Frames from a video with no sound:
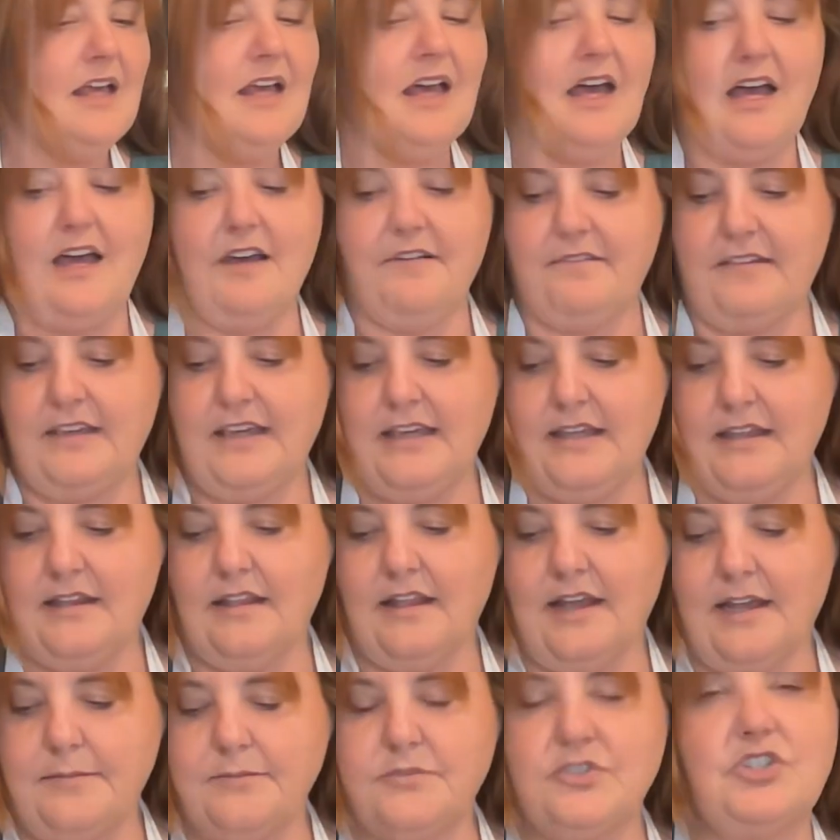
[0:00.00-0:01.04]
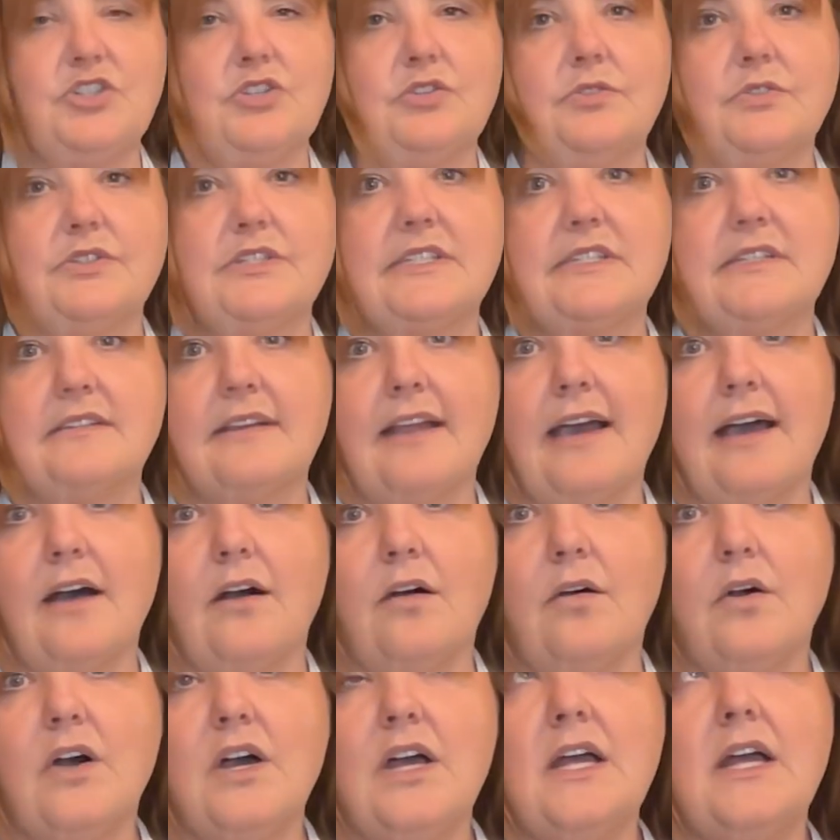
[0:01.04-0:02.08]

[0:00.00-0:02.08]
of key lime juice. Now,